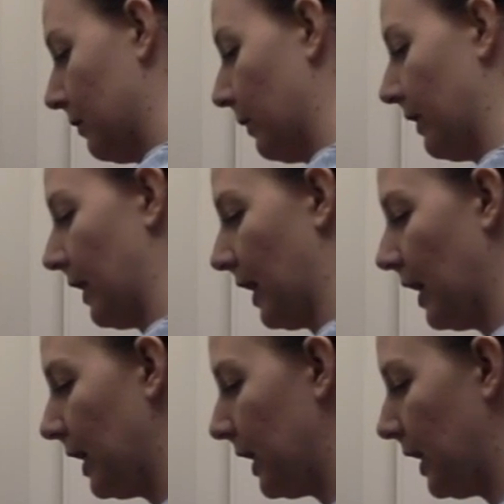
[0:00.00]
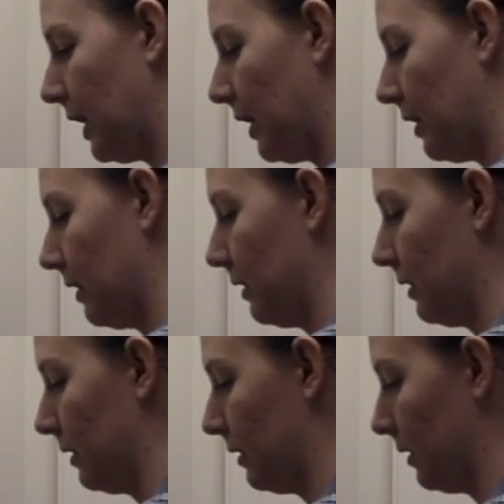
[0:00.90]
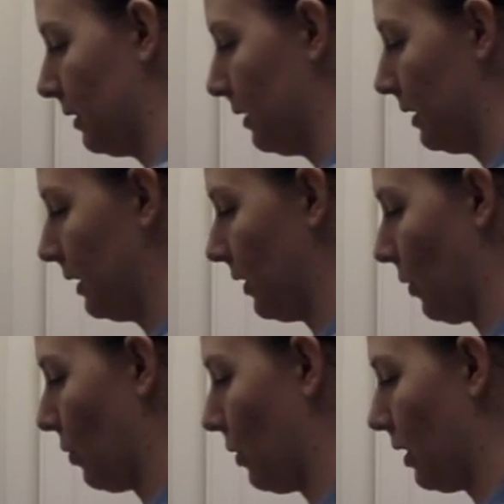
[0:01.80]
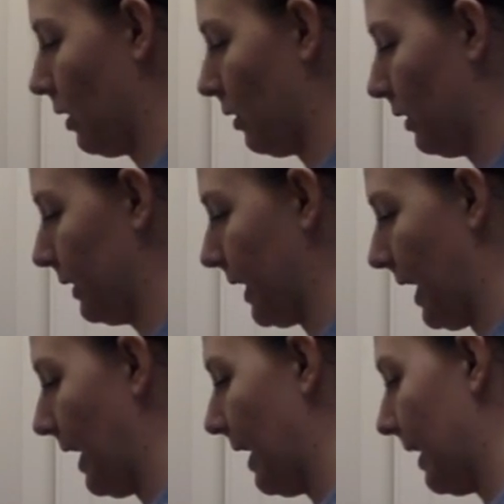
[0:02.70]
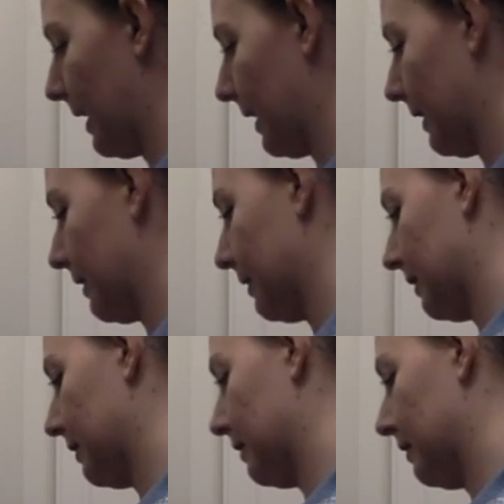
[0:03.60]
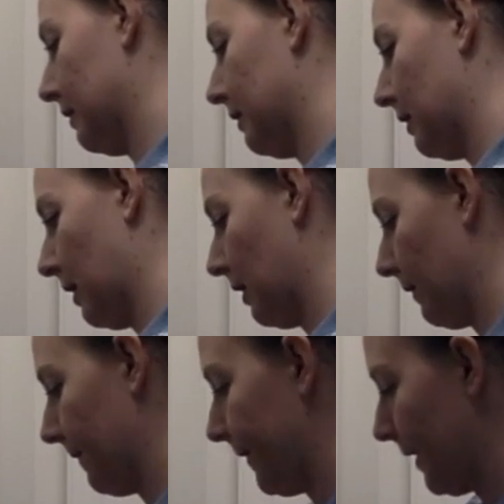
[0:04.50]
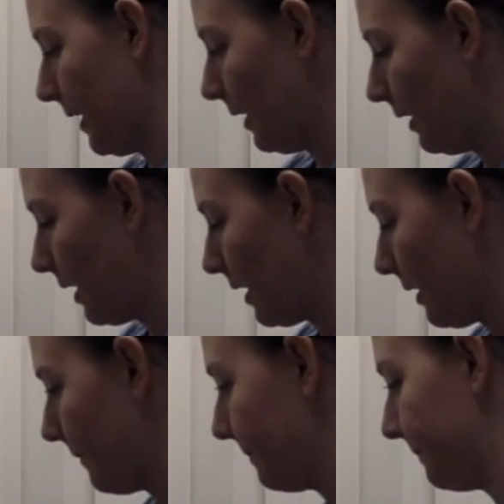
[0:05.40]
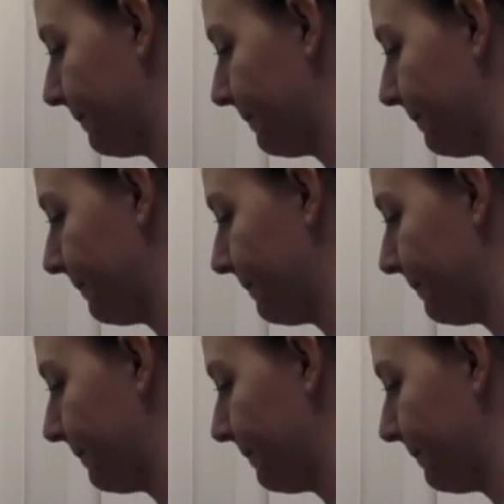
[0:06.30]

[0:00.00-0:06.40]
with the honey, and the oil, and the egg, and the vanilla.